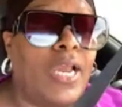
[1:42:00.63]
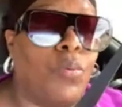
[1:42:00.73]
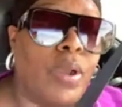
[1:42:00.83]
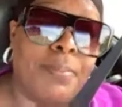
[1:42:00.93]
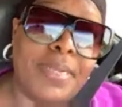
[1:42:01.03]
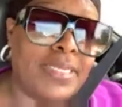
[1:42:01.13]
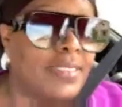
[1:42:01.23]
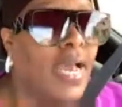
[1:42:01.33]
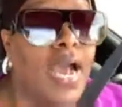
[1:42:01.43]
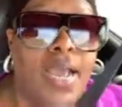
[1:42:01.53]
that way, but it's
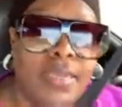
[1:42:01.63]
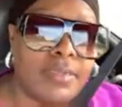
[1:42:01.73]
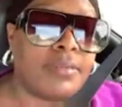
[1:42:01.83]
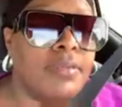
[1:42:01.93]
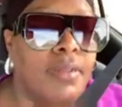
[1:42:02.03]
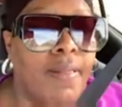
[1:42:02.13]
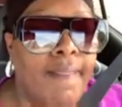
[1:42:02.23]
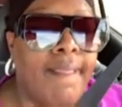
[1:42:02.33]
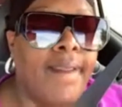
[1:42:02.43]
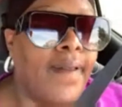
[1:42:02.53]
not.
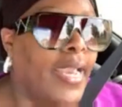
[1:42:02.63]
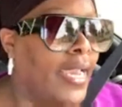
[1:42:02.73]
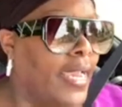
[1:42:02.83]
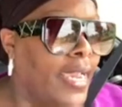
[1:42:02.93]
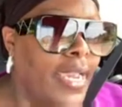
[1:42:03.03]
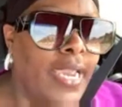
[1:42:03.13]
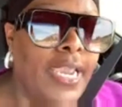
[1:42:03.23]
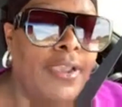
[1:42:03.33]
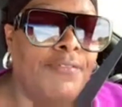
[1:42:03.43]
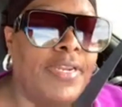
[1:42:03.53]

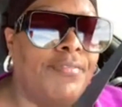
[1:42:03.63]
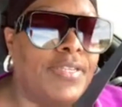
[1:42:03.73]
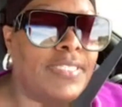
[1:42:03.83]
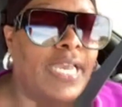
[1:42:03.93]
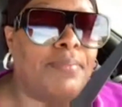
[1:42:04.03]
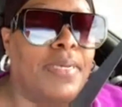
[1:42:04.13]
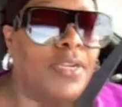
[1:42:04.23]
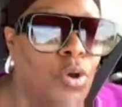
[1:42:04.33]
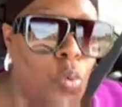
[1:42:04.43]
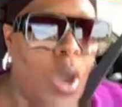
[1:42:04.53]
Even if it take me a
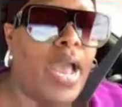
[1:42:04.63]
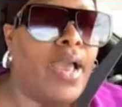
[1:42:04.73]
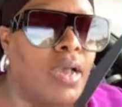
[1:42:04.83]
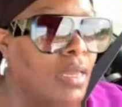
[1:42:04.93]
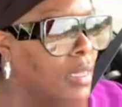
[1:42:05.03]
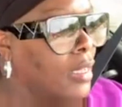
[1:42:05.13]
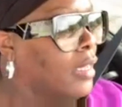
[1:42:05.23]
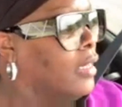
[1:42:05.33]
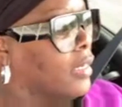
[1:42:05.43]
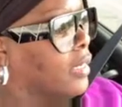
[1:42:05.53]
little while,
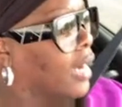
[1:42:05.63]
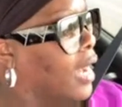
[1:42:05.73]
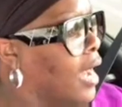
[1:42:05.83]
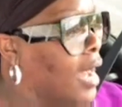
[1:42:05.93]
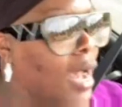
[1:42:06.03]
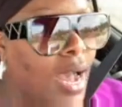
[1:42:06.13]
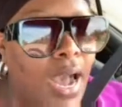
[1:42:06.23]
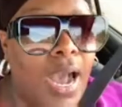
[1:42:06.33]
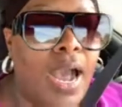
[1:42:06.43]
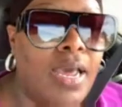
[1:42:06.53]

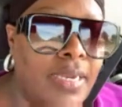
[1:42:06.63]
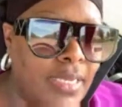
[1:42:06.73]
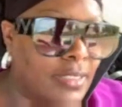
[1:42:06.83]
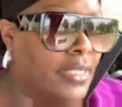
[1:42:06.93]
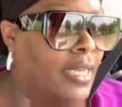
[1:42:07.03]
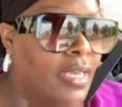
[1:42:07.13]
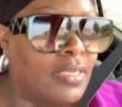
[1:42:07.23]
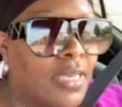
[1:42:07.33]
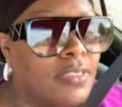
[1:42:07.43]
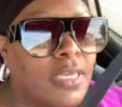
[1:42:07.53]
God is,
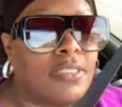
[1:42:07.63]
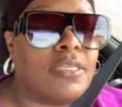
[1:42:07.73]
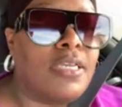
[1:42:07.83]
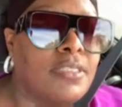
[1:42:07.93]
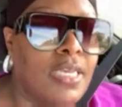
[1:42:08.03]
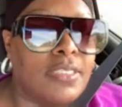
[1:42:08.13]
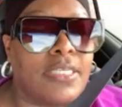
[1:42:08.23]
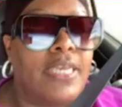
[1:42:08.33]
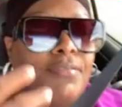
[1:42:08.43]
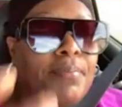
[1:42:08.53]
is, is, is, is
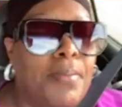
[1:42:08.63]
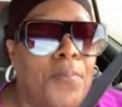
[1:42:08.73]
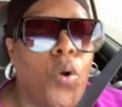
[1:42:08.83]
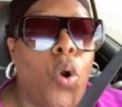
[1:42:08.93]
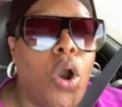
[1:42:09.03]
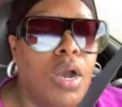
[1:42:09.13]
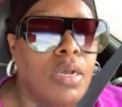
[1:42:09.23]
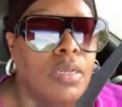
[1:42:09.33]
giving me more.